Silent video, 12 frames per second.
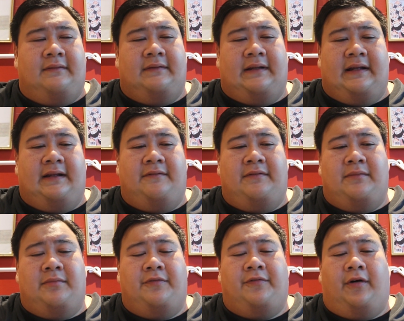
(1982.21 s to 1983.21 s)
Then
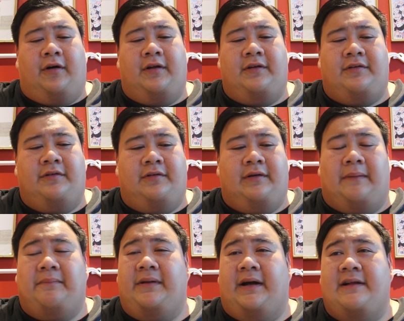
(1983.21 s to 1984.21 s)
we'll move on to
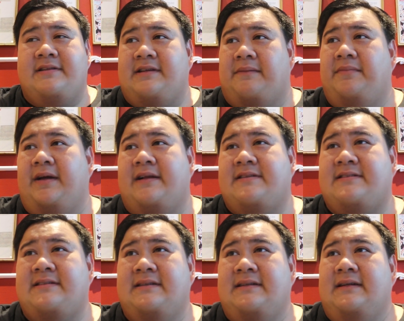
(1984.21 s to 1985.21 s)
ambiance.
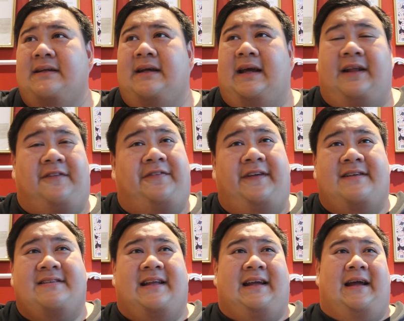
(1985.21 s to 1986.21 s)
Ambiance, it
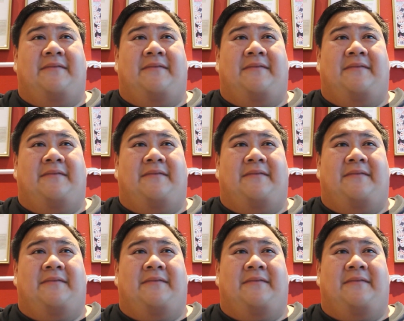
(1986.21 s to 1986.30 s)
feels like